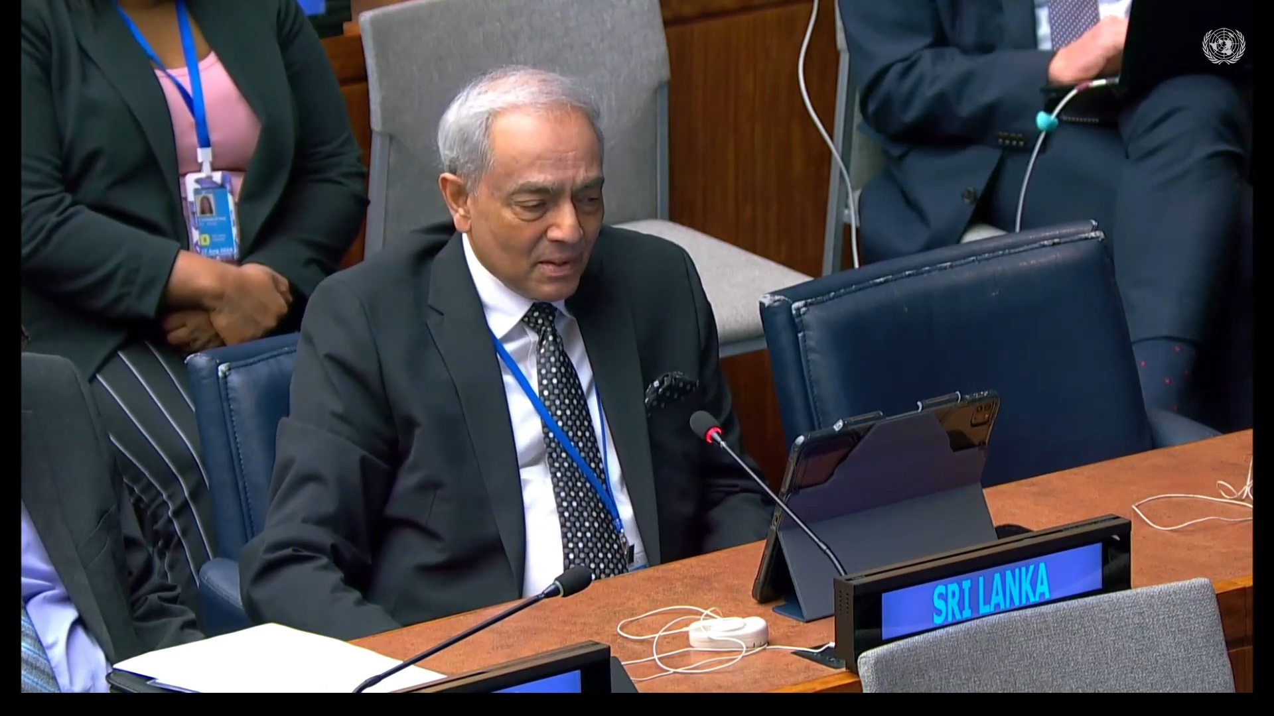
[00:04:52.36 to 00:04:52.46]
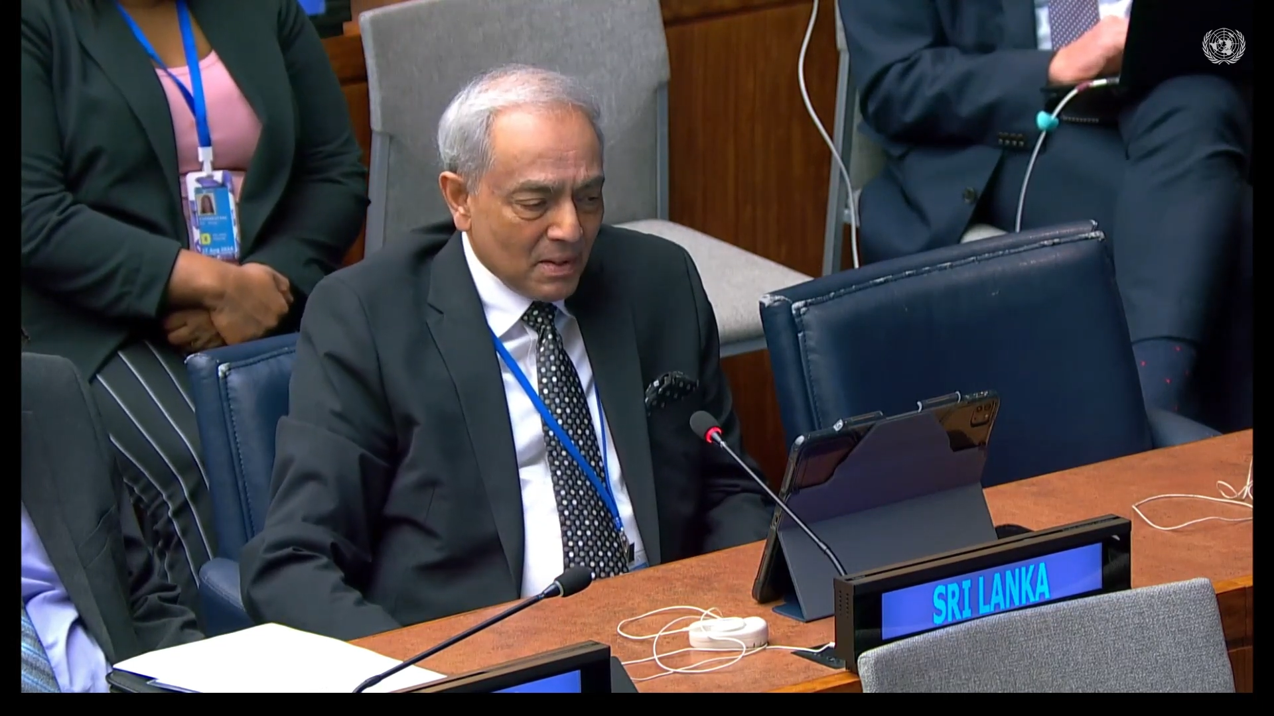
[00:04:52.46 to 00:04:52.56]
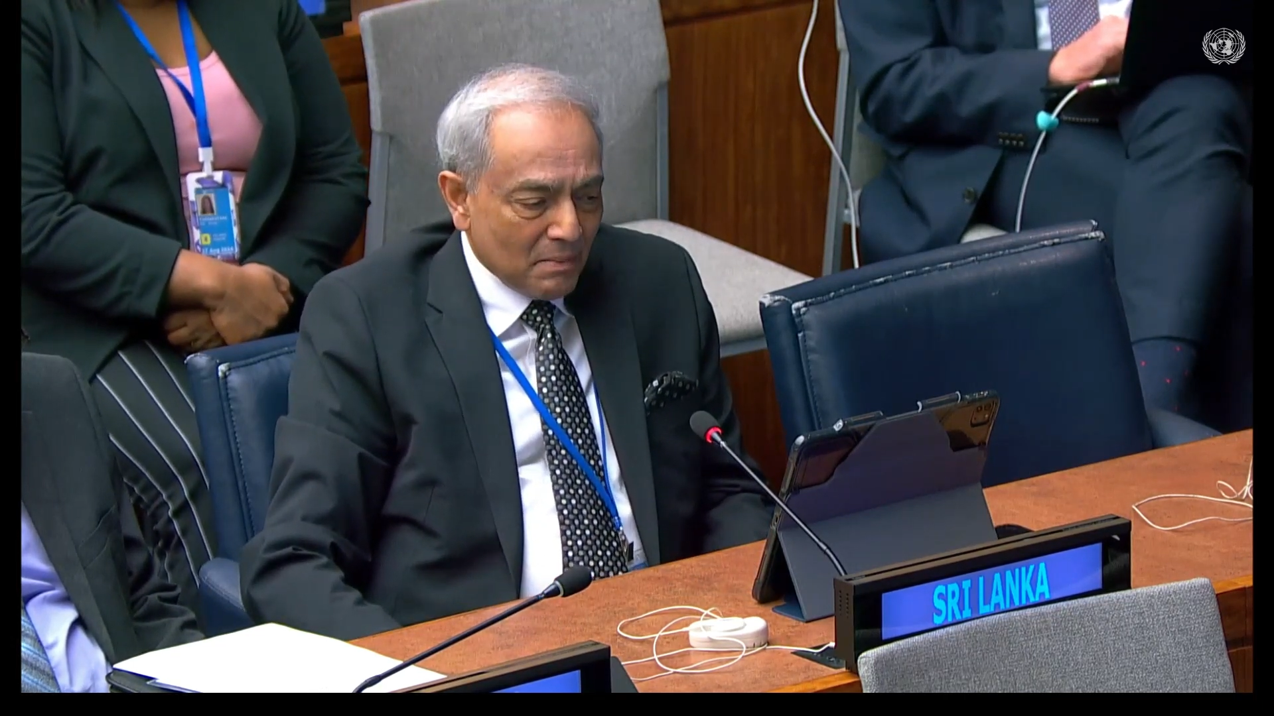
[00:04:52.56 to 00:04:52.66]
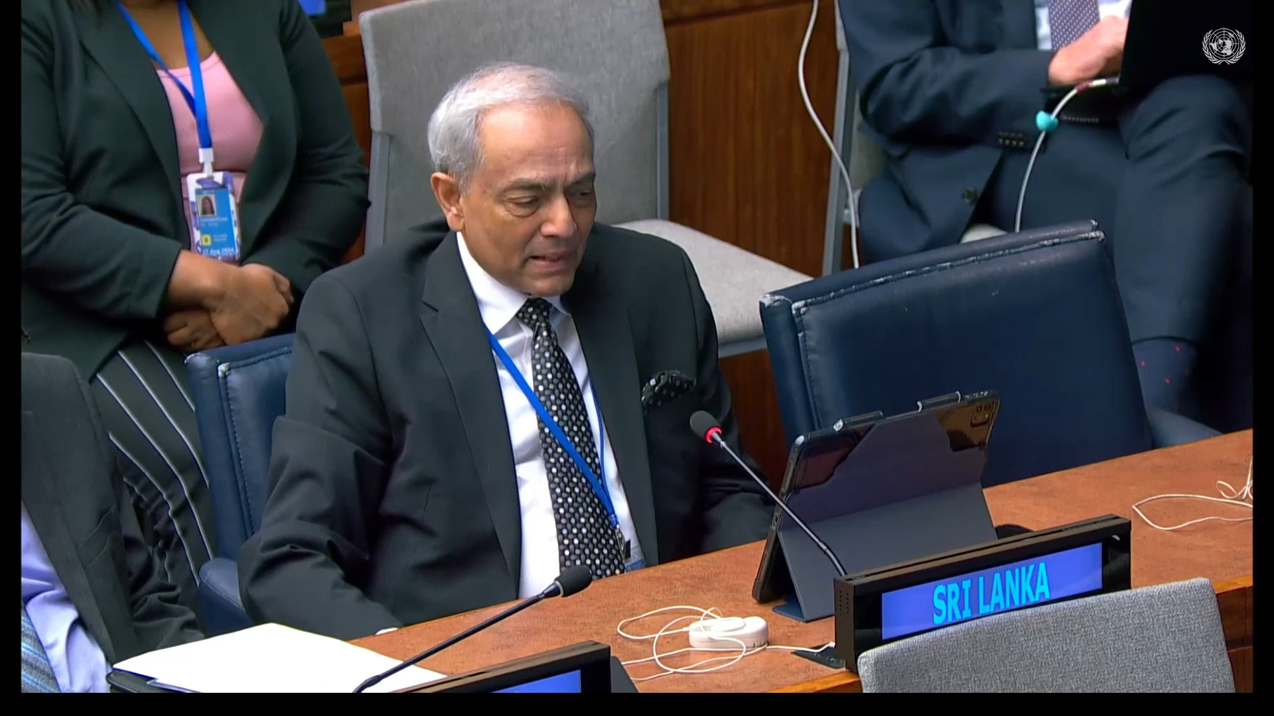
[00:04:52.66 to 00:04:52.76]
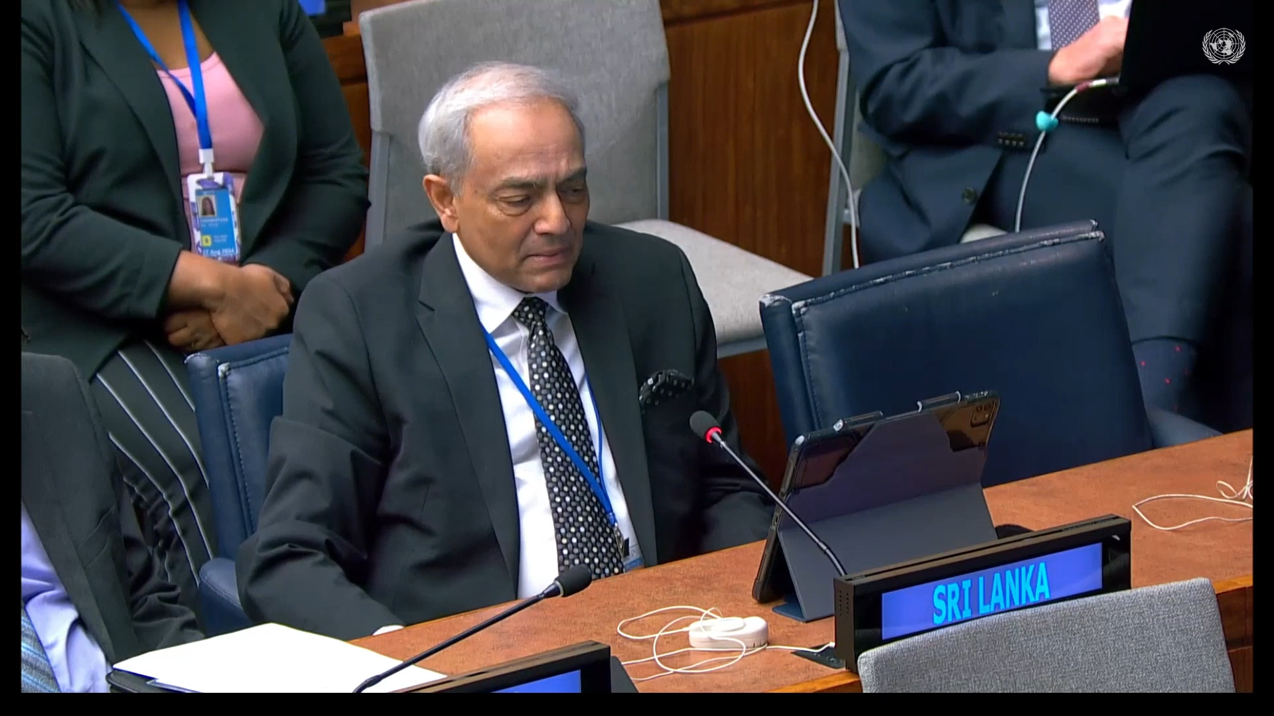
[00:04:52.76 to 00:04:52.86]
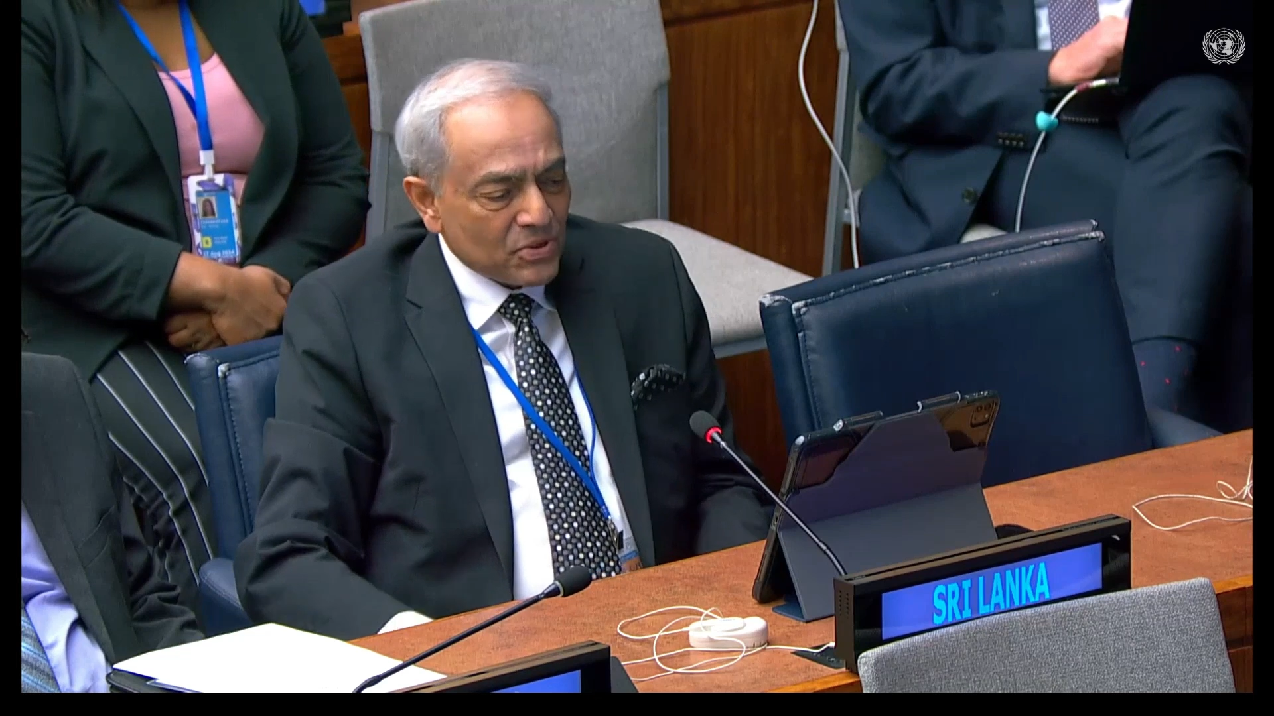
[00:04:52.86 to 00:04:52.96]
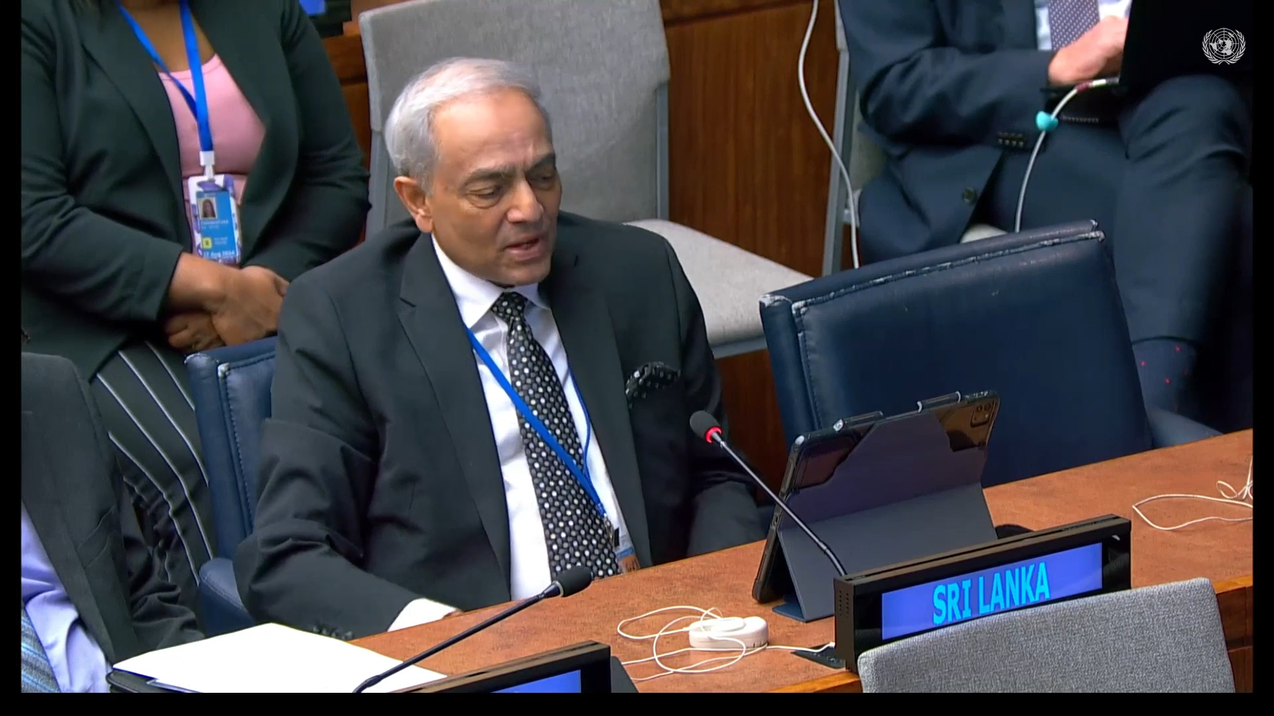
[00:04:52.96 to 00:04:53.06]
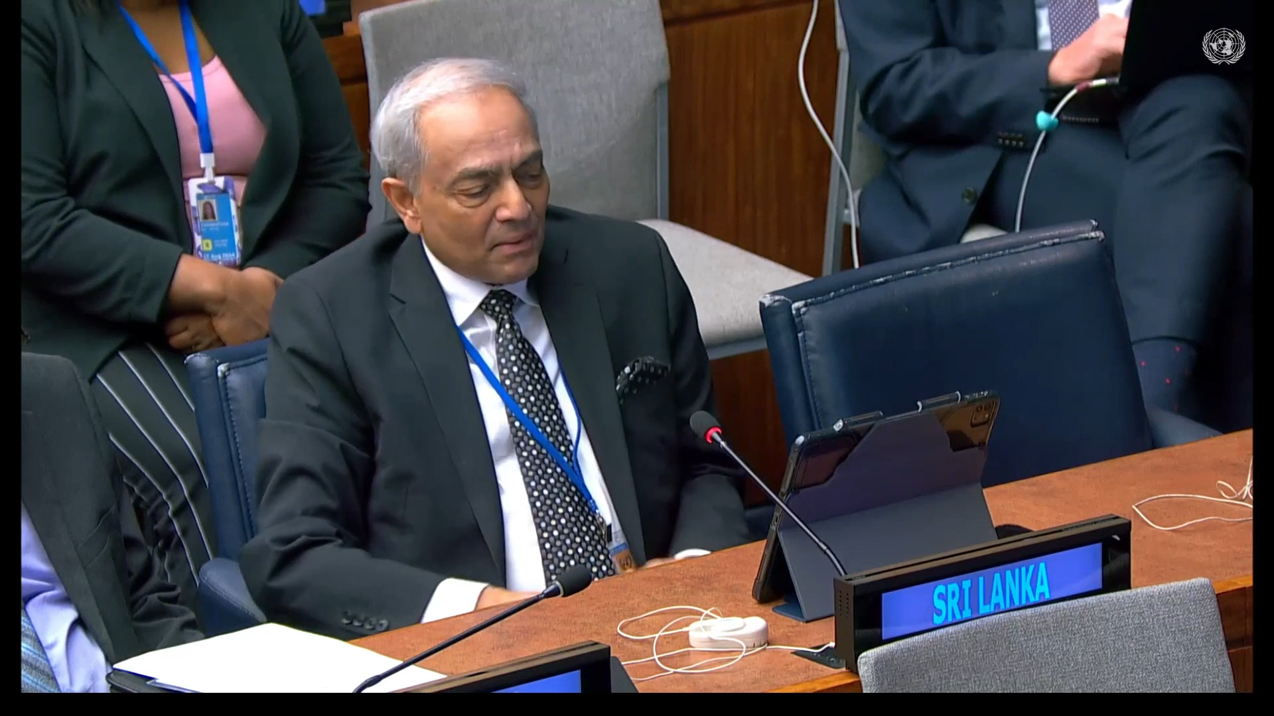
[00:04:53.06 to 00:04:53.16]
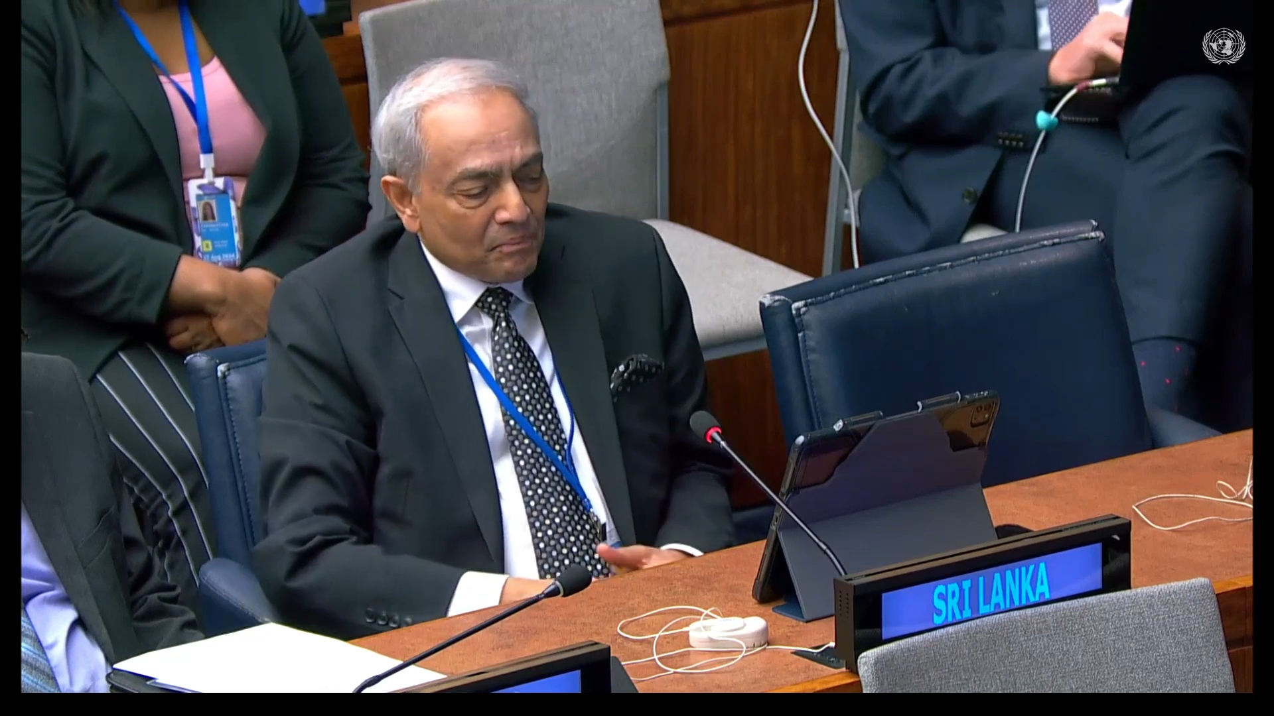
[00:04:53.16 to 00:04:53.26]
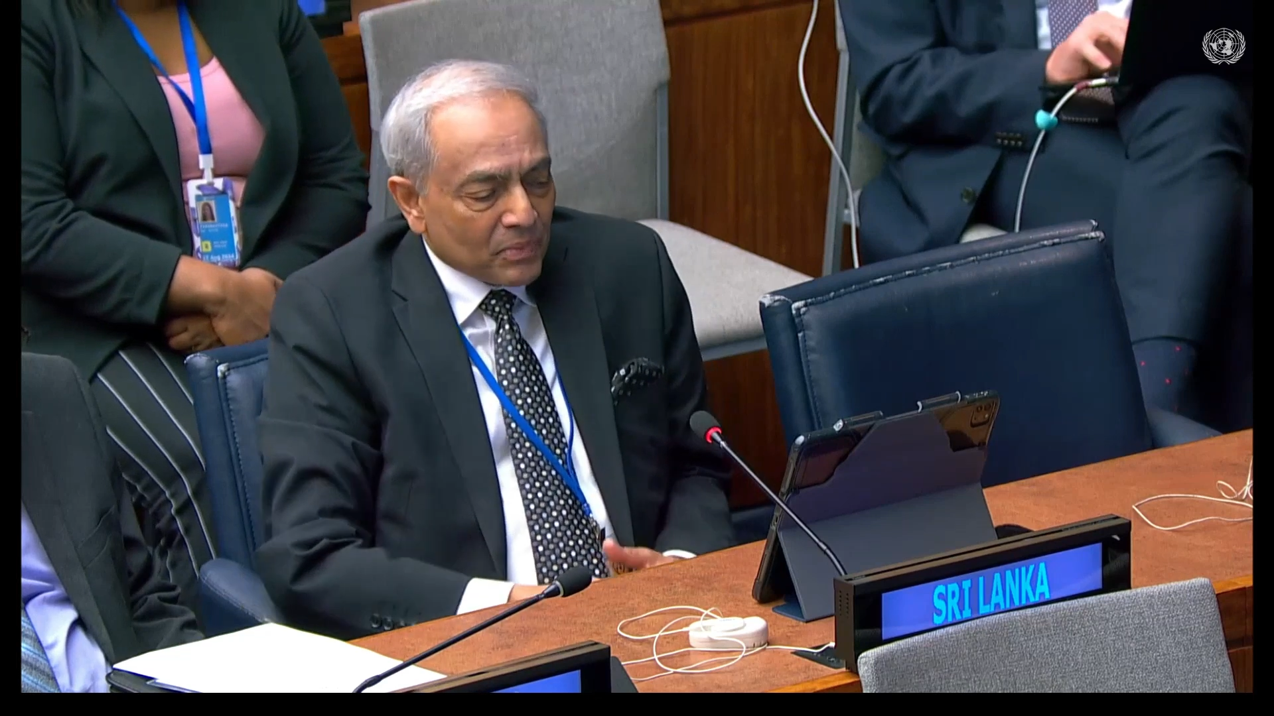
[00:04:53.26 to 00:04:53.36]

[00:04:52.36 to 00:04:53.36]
Madam Chair,